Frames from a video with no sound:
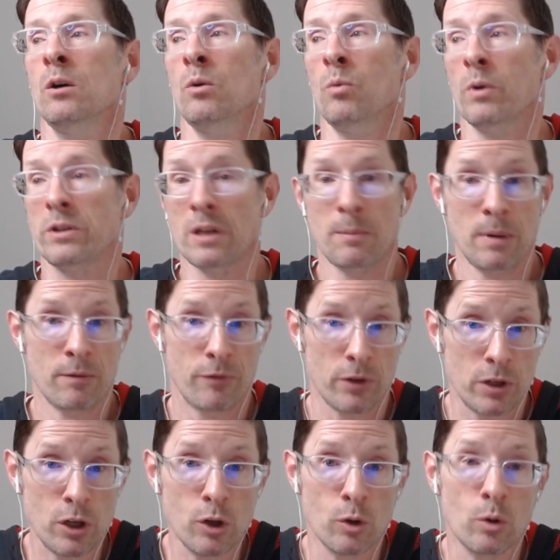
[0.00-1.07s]
What does that mean for
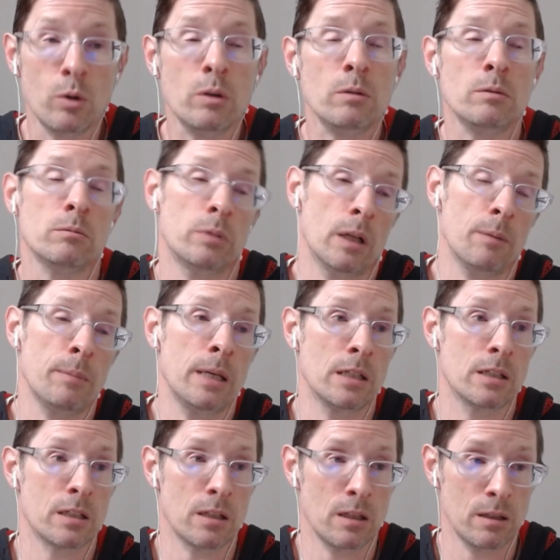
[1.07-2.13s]
you? Well, it
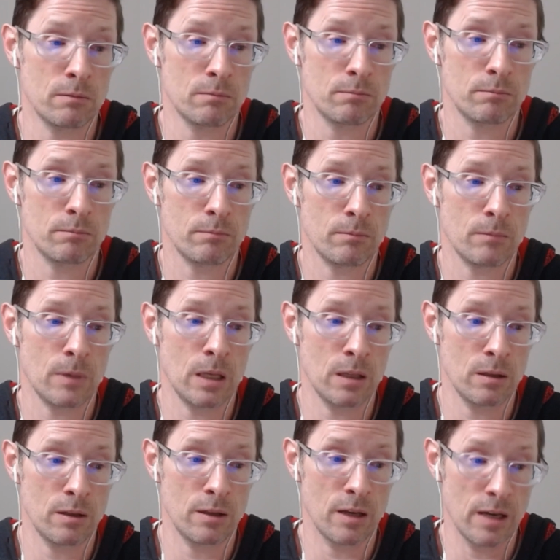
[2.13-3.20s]
means in
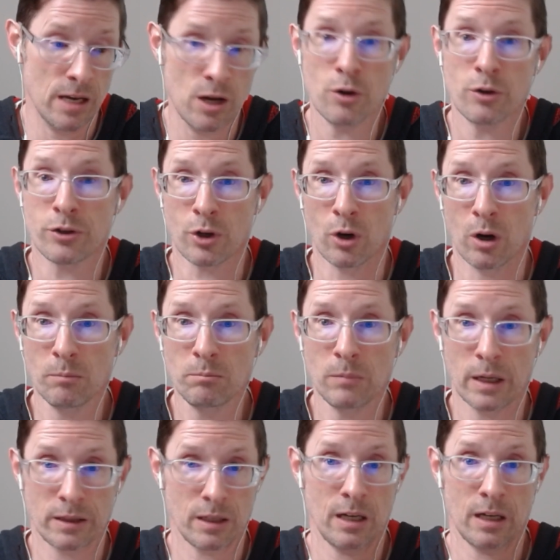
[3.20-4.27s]
the near term,
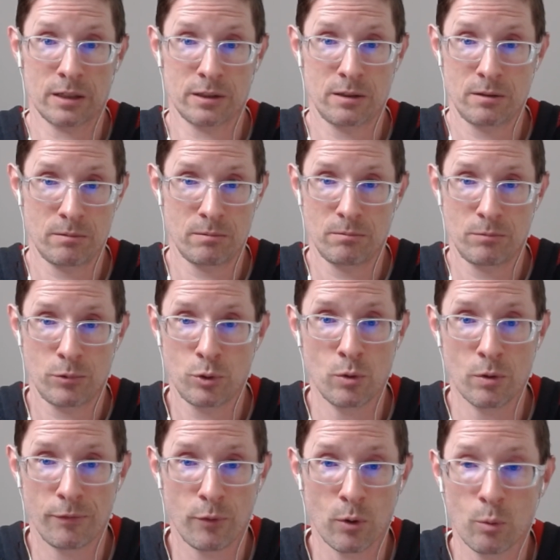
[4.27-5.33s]
like the next 2
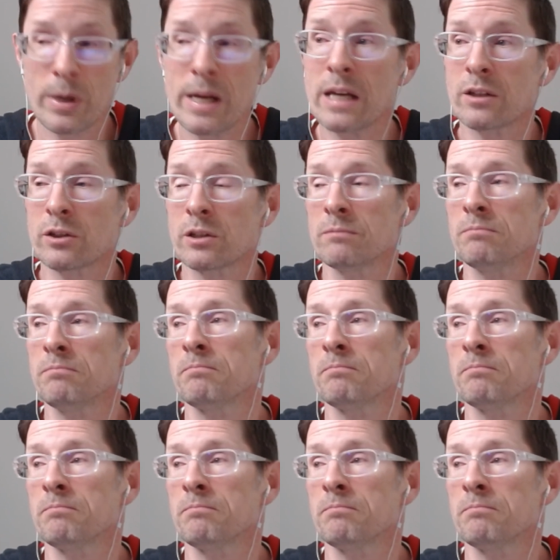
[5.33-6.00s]
to 4 weeks,